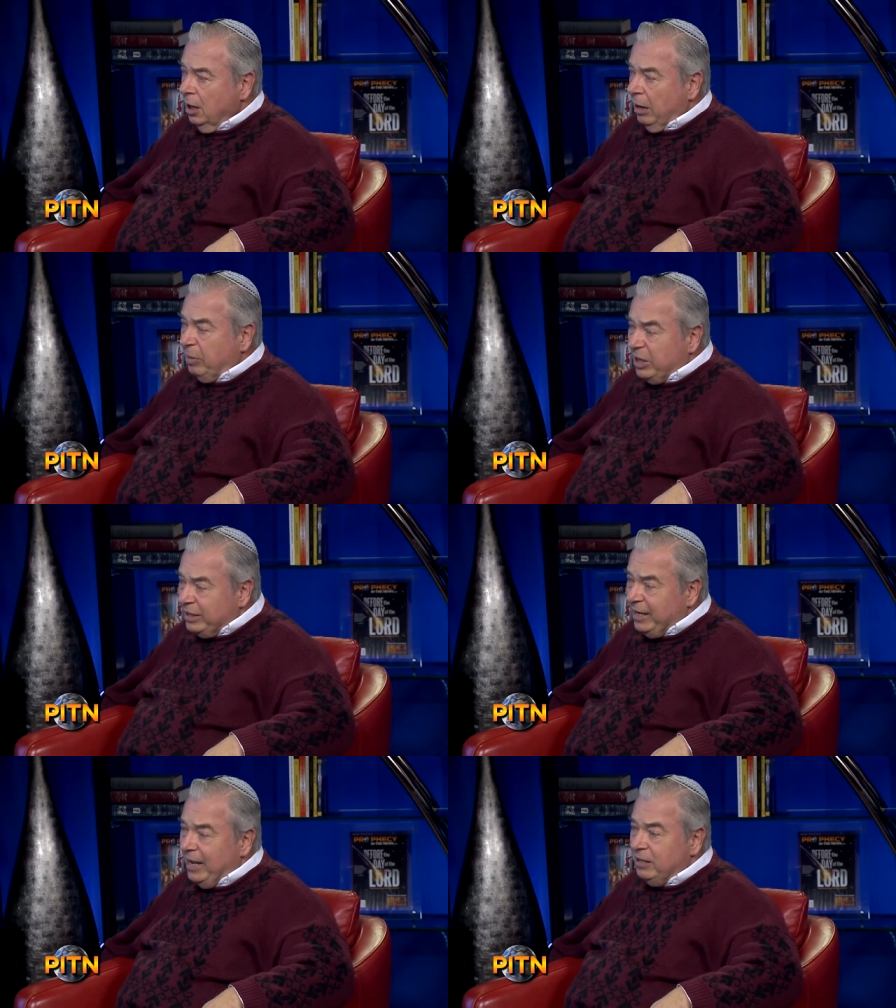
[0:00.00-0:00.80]
But in
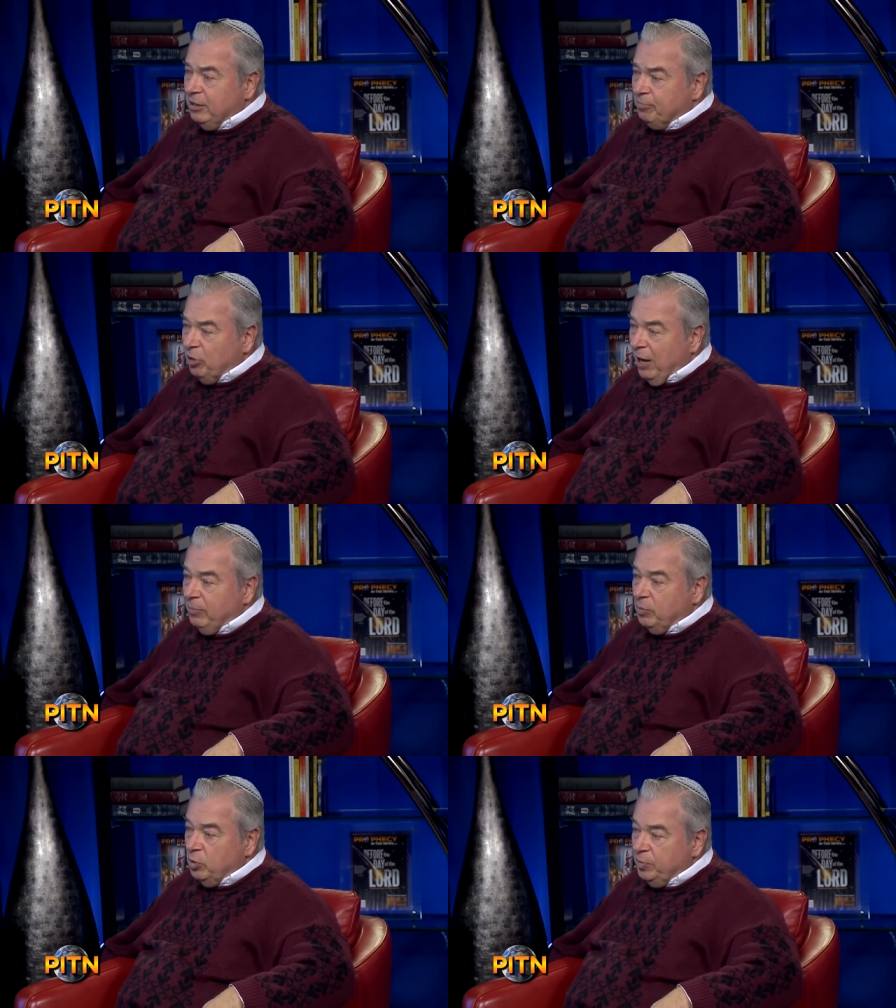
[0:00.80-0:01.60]
the end, the
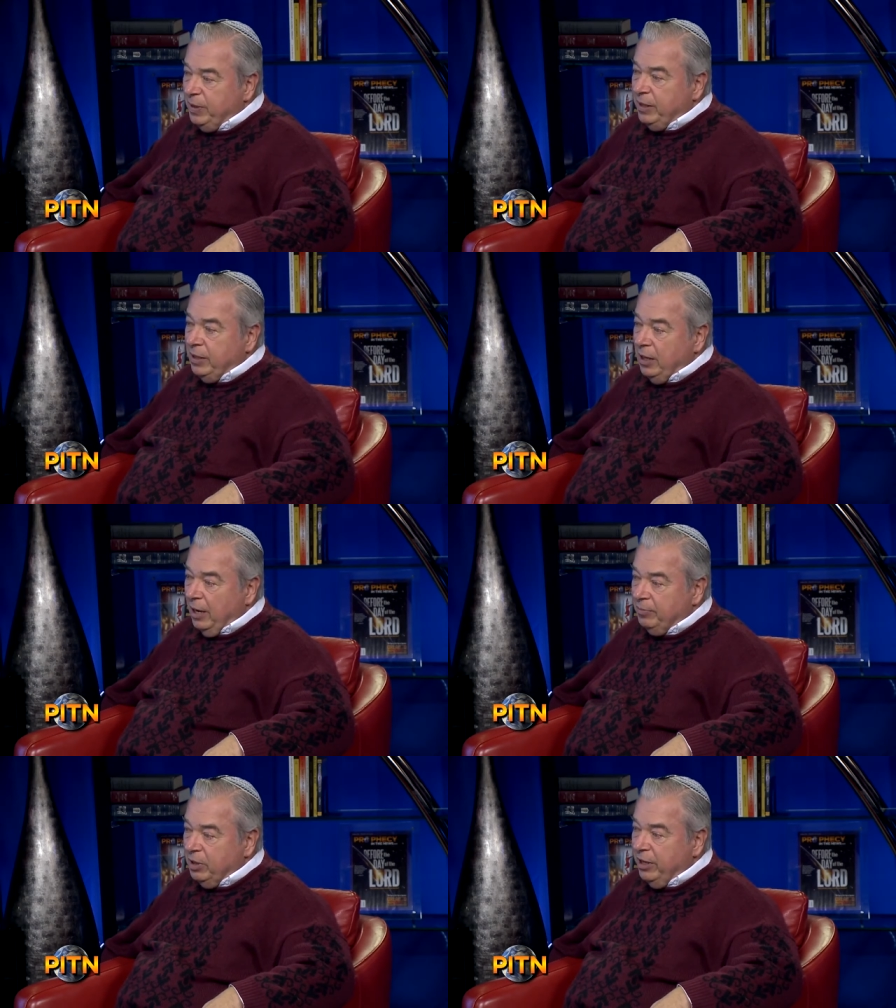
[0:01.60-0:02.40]
problem will be,
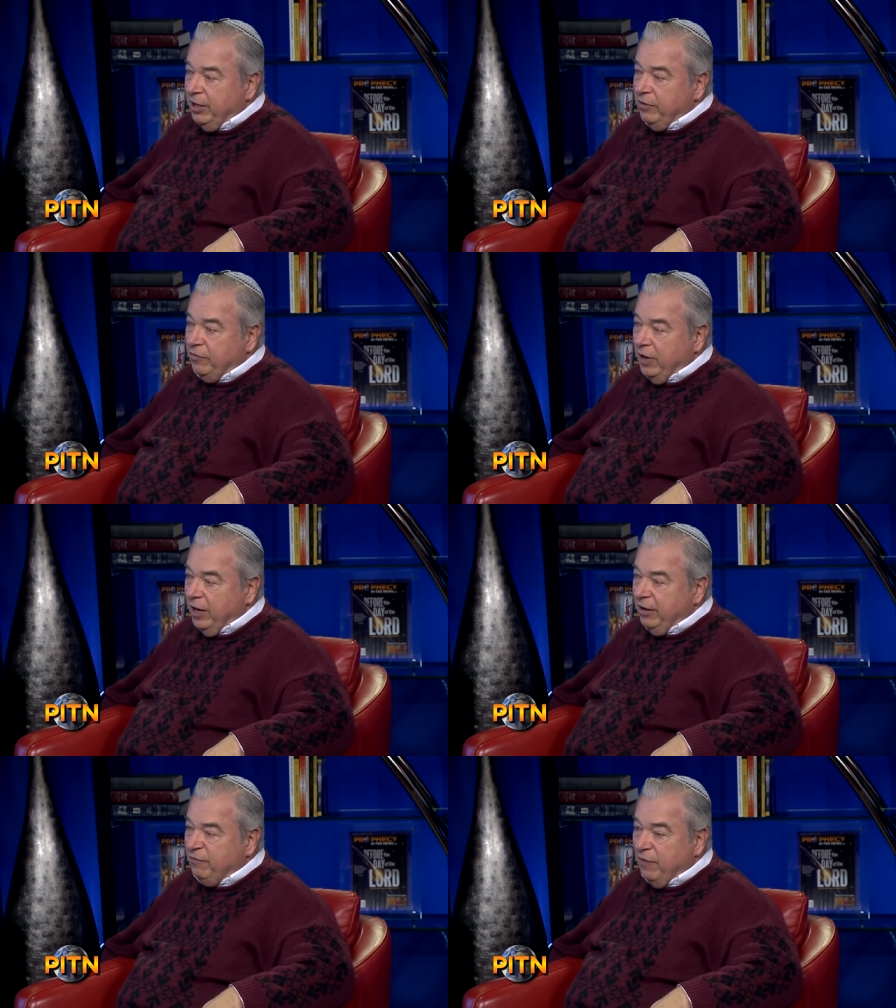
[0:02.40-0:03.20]
I believe,
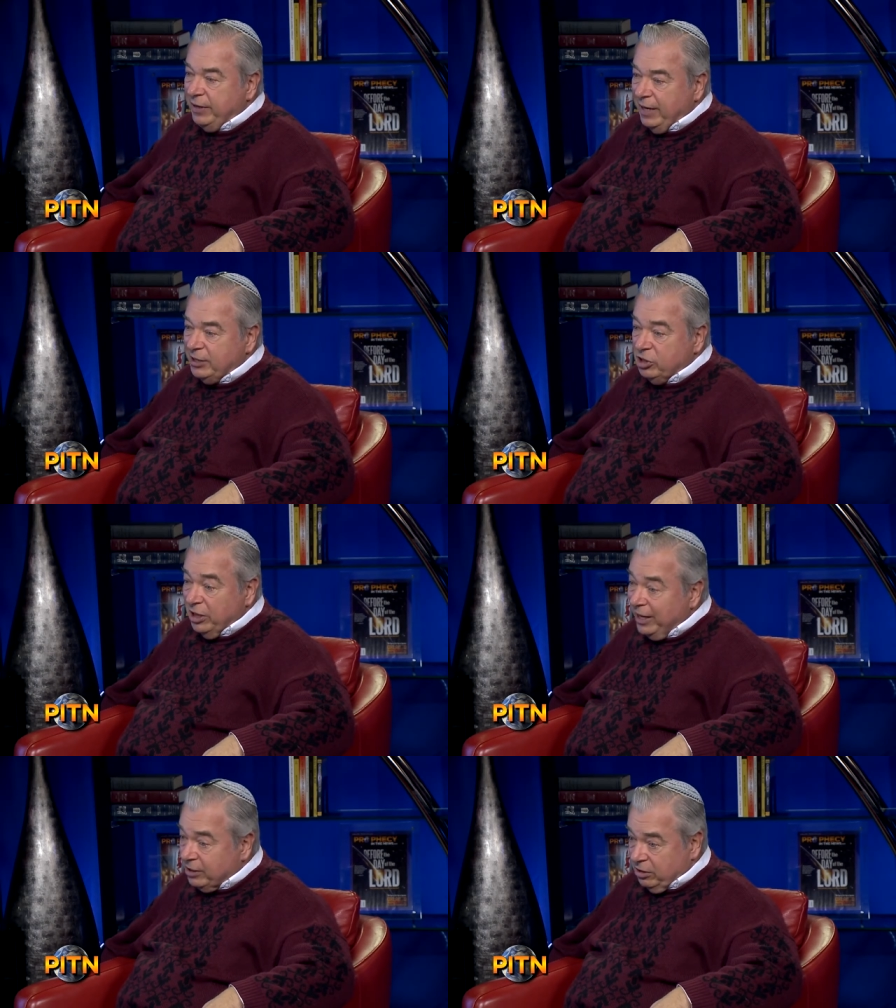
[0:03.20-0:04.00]
a financial
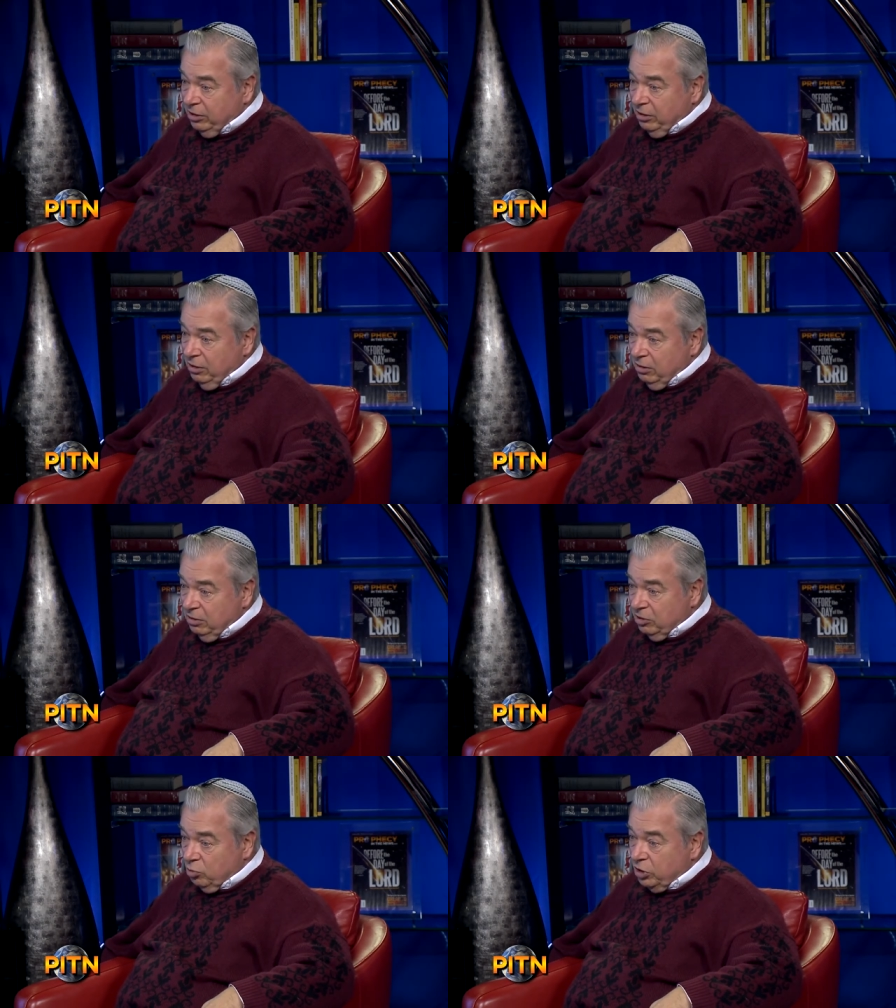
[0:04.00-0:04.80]
hit
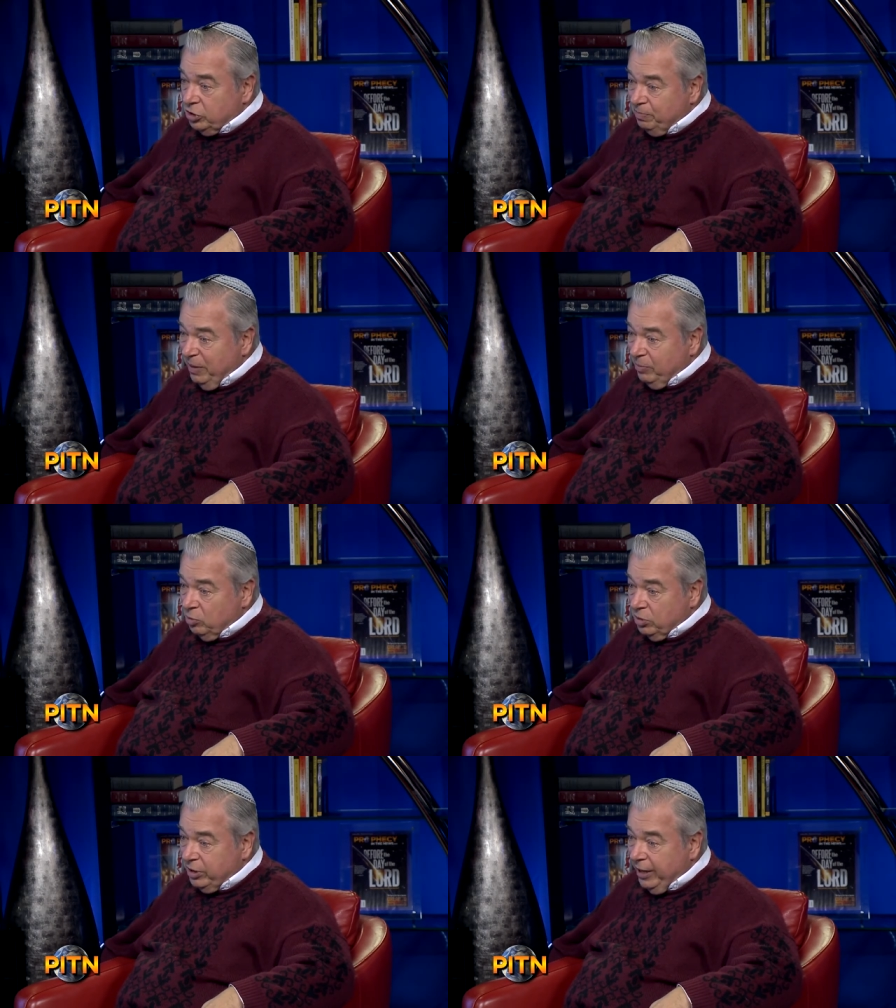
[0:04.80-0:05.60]
that the Russian
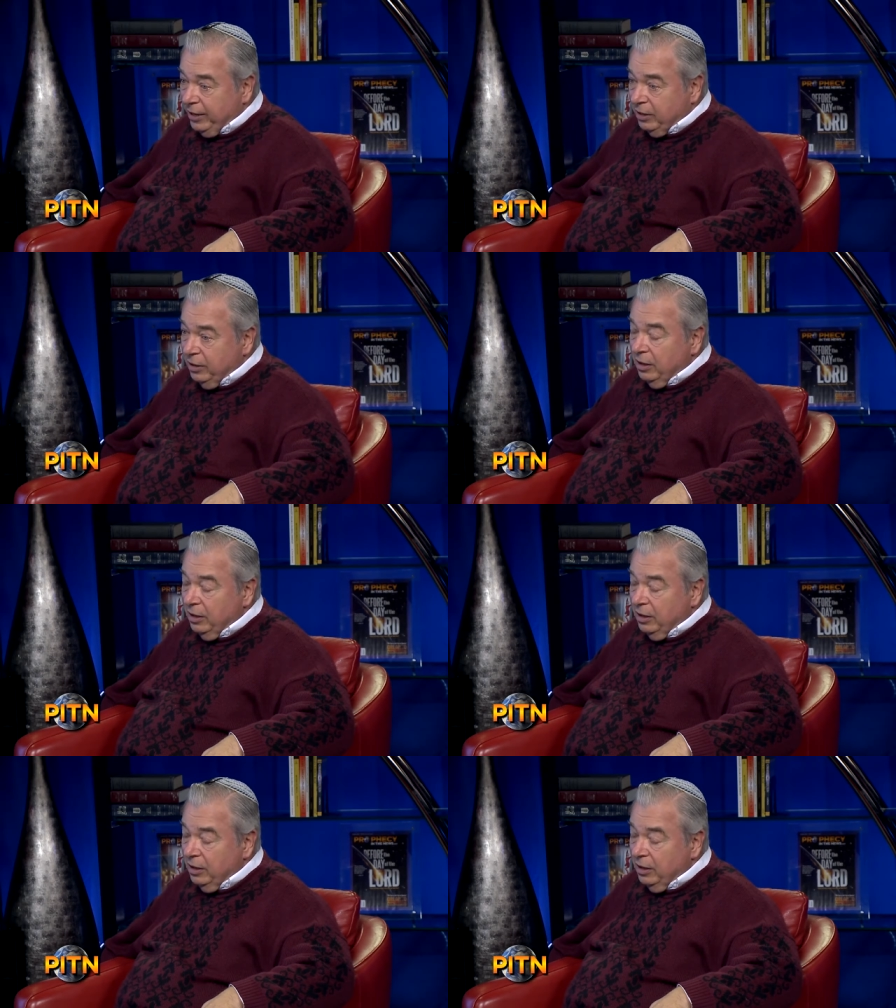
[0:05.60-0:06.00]
people will take.